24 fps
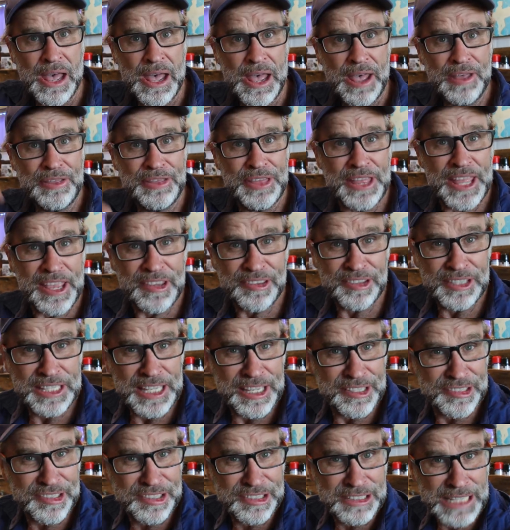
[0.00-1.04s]
and there's the
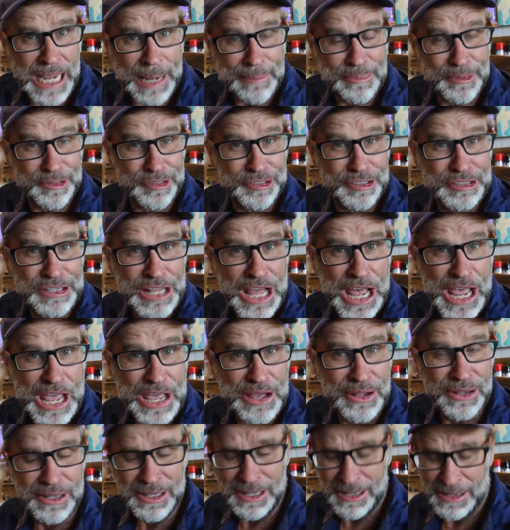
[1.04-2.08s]
escaped
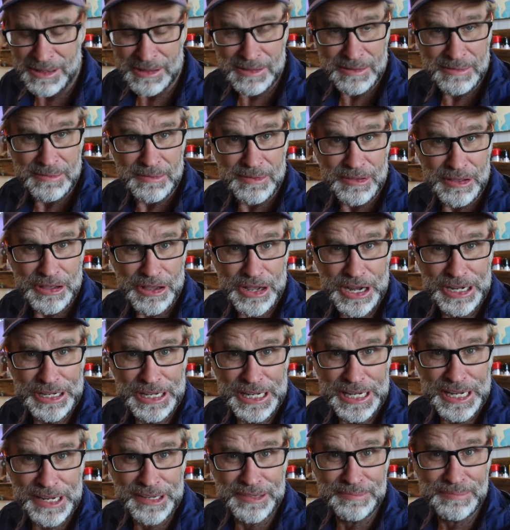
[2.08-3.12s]
snail
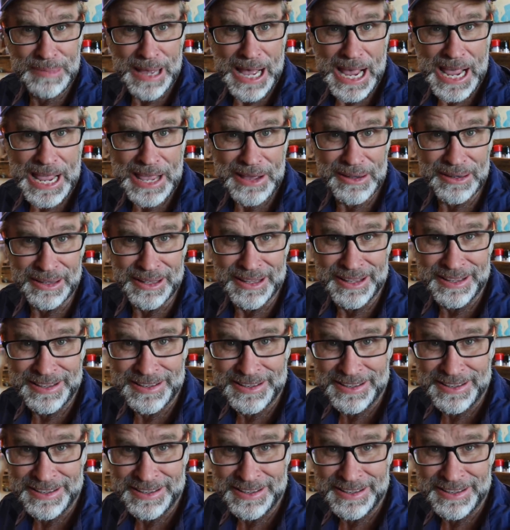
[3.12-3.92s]
eating his mail.